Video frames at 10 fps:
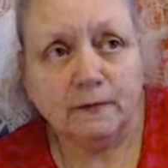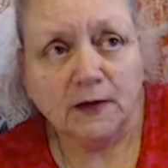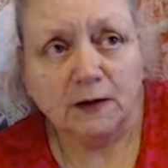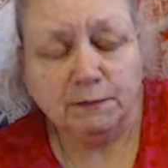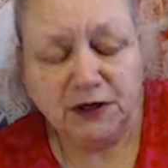
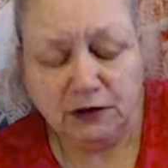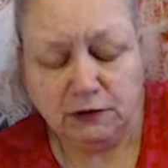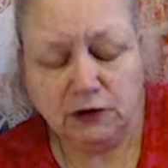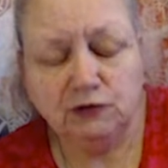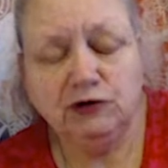be
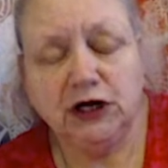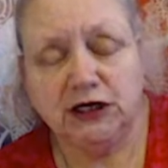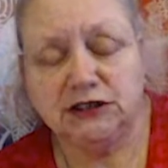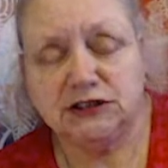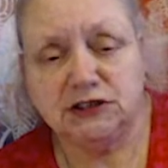
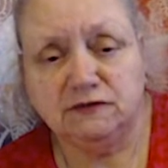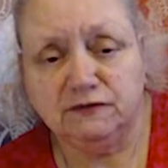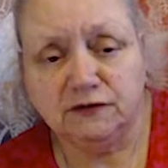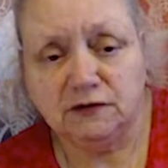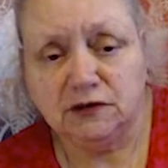creative.
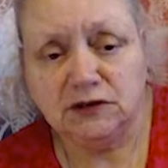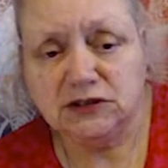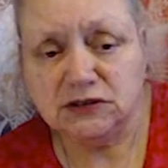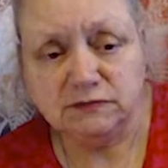Doesn't